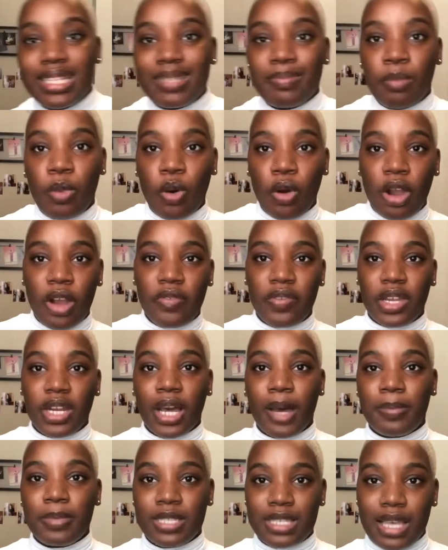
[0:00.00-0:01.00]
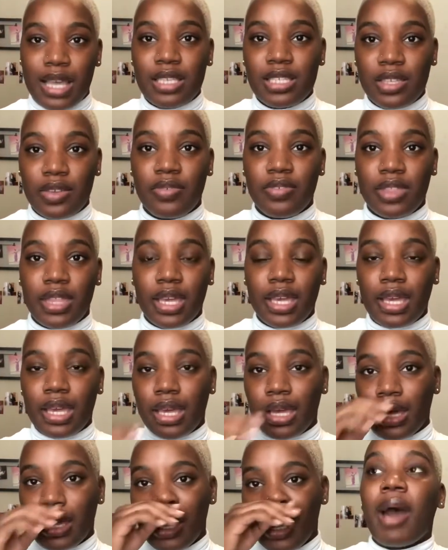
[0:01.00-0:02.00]
more of an obsessive
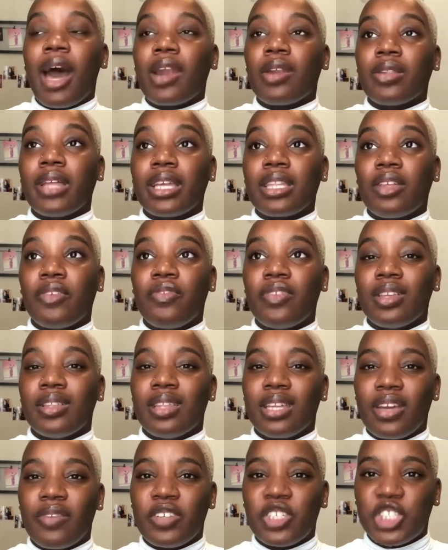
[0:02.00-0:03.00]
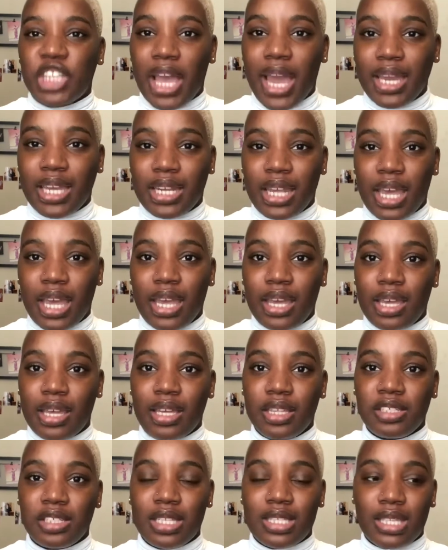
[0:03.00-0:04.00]
thing. I don't like the feeling of a jagged
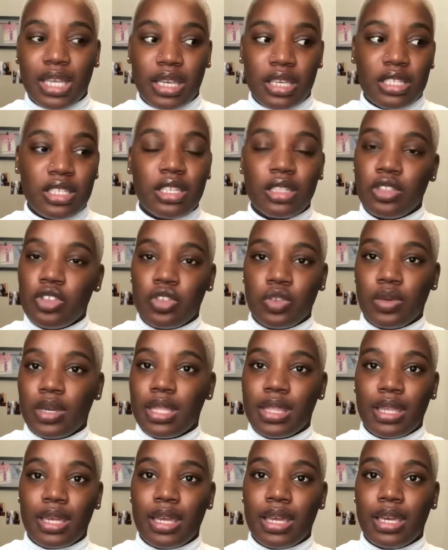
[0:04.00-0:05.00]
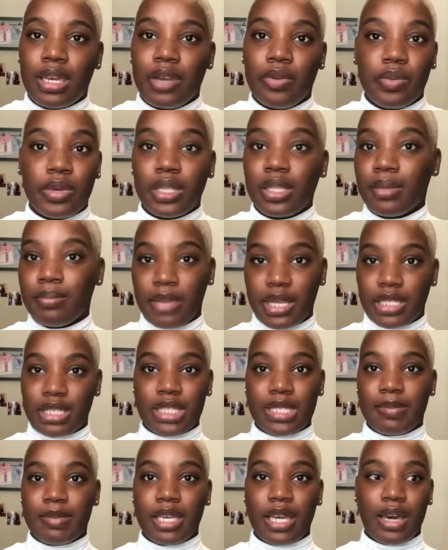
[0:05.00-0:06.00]
edge. It's like a sensory thing. It really
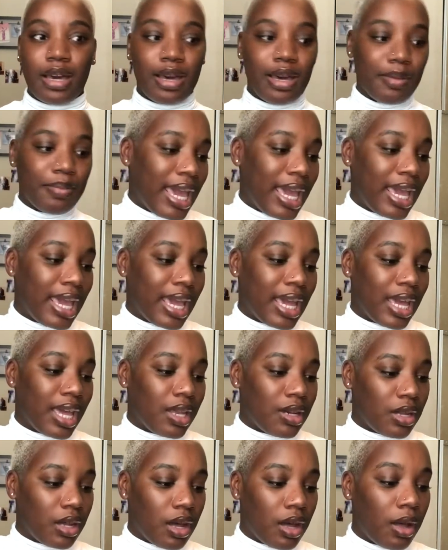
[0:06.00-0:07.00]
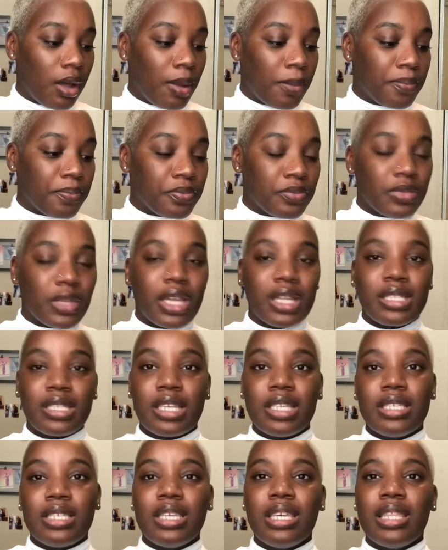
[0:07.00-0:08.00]
messes me up. And
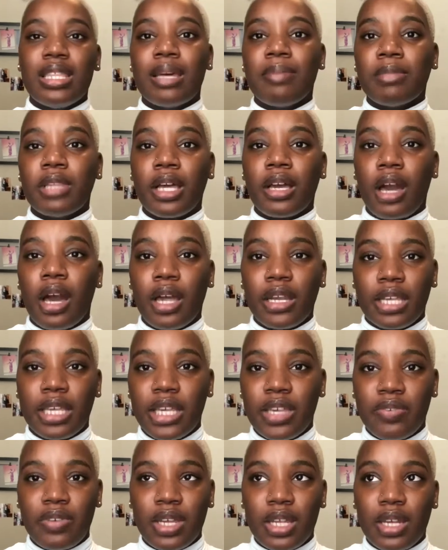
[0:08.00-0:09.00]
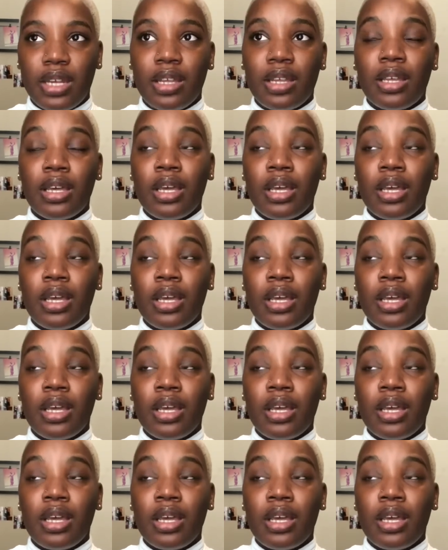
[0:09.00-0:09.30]
to see them look uneven